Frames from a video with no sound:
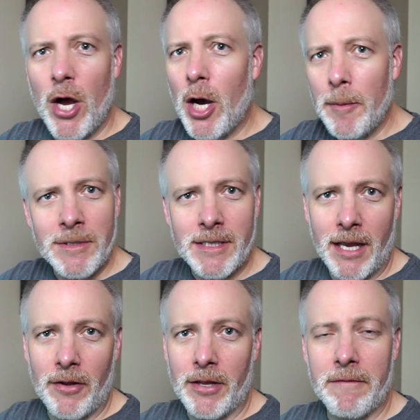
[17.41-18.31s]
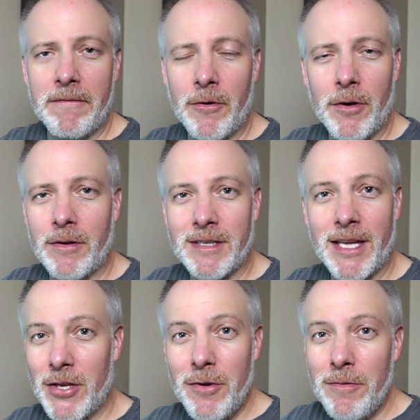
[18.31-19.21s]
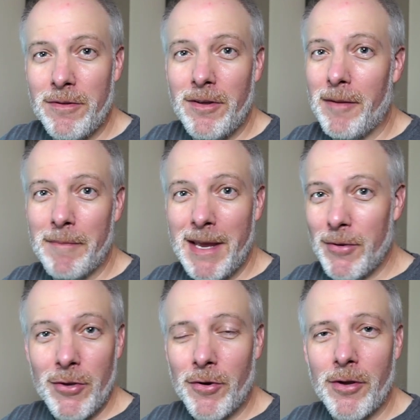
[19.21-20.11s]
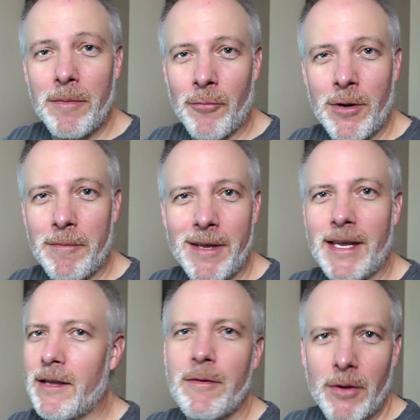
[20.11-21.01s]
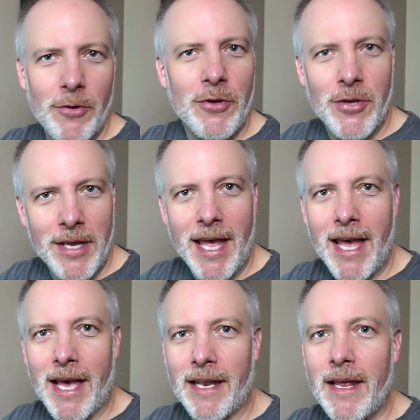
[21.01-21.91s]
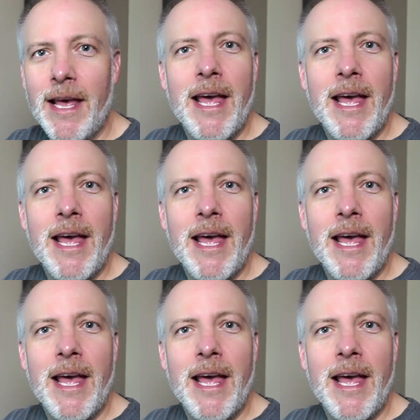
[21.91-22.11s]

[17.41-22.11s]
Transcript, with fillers: upscaling photos that you thought maybe you couldn't print big. Well, you can.